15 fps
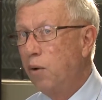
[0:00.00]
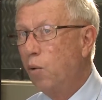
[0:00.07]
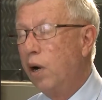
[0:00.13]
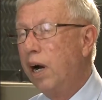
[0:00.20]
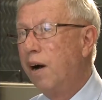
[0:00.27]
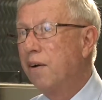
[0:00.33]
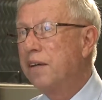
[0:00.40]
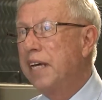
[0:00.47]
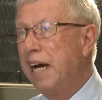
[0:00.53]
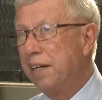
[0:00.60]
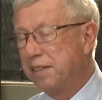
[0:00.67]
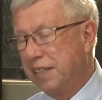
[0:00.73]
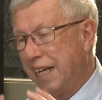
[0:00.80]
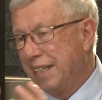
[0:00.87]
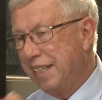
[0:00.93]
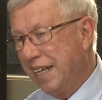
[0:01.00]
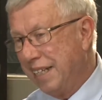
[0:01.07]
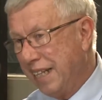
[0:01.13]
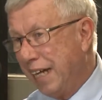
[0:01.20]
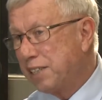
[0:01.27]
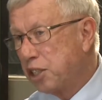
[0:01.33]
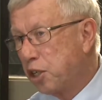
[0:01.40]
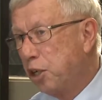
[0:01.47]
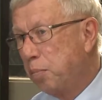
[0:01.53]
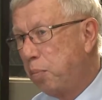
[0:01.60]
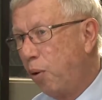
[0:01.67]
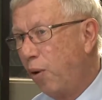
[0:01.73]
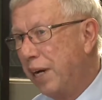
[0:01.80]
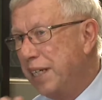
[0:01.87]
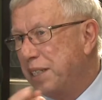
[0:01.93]
Well, yeah, that, that's and a good
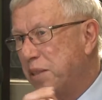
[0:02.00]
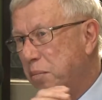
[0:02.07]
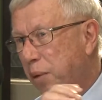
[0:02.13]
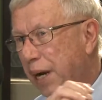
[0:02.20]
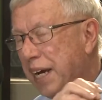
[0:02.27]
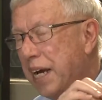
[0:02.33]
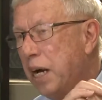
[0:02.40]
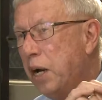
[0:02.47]
sunny. point you bring.